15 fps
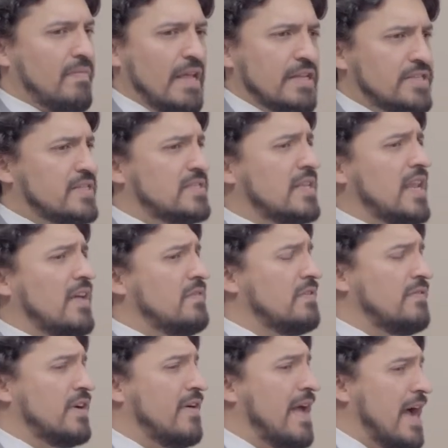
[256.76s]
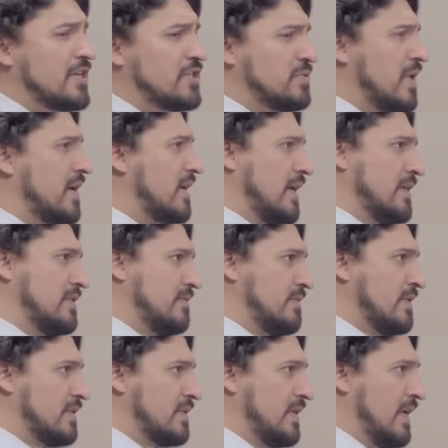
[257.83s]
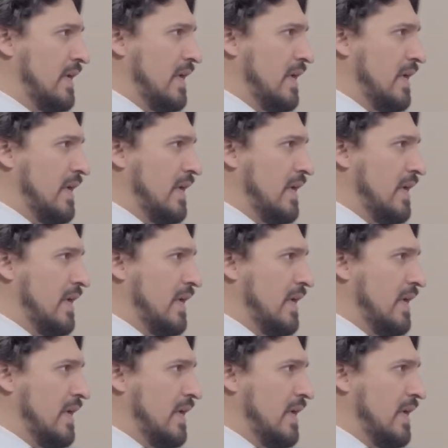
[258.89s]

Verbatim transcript: just the level of interaction with our customers.